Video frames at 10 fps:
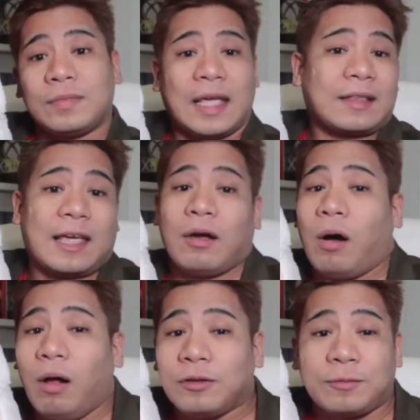that I
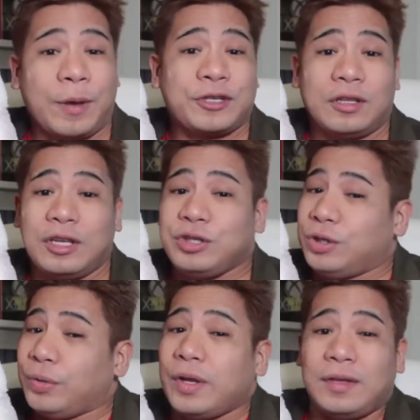hauled especially
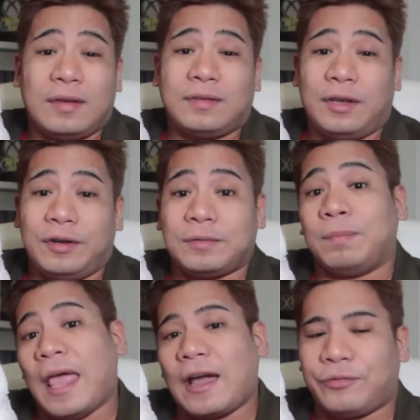during this year's
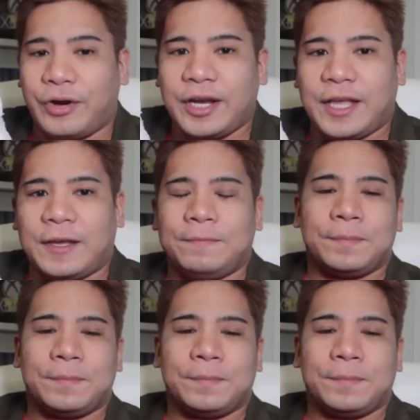Black Friday.